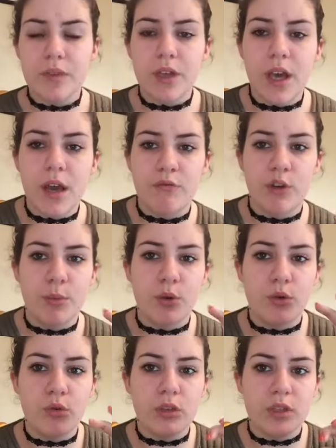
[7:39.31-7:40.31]

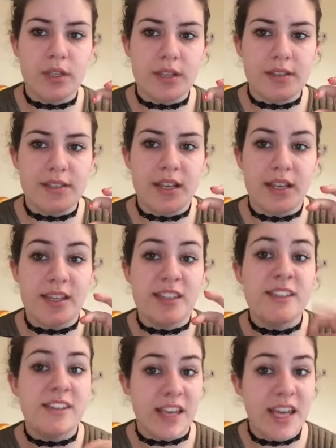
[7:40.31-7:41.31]
Rimmel concealer
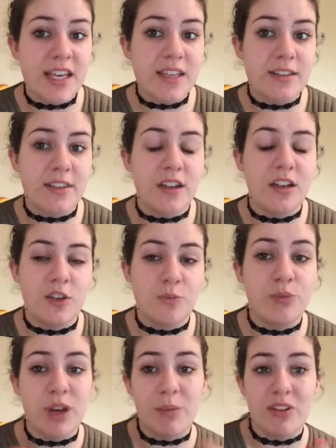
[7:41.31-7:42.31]
stick that looked
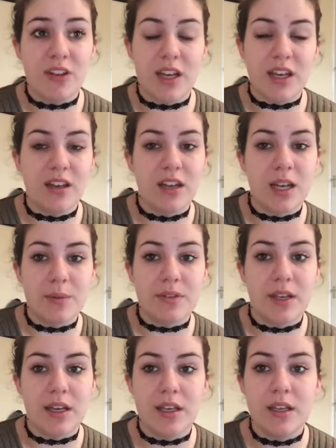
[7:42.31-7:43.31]
pretty much like a
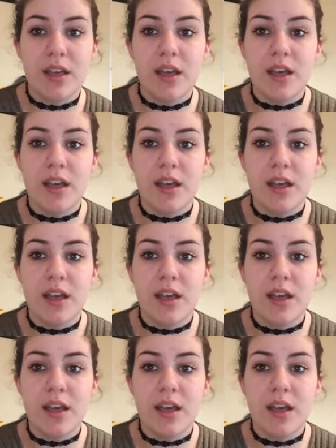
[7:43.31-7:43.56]
lipstick,